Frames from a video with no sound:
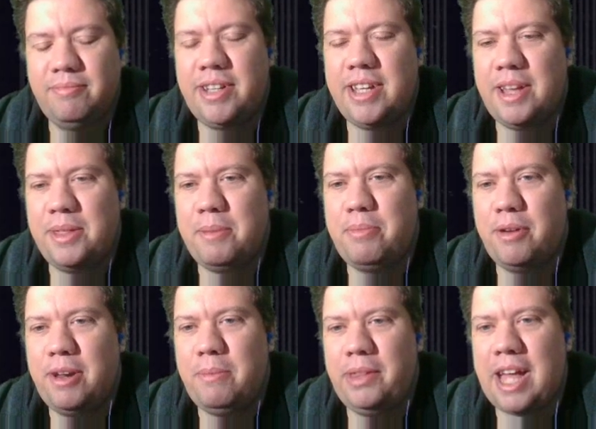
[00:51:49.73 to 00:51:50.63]
Yeah, they
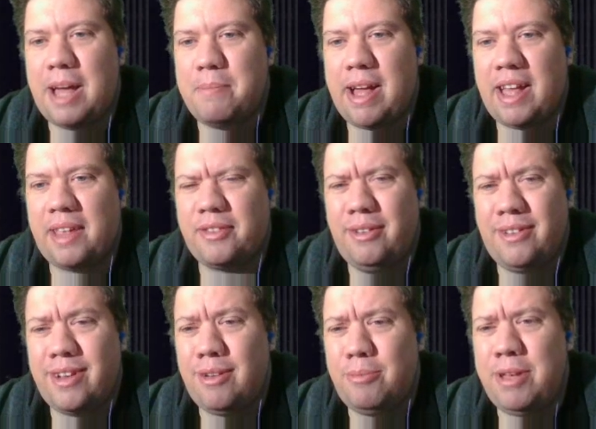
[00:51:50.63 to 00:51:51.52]
put him in that mask.
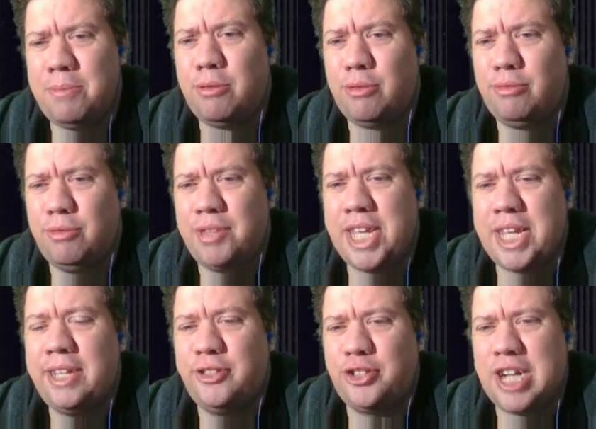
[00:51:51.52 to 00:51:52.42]
People
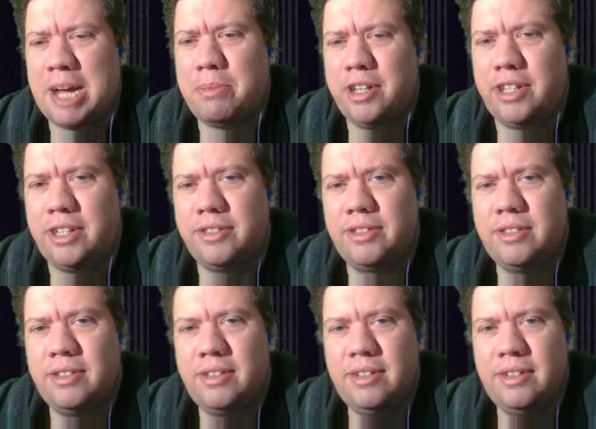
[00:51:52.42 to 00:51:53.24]
think he's Japanese.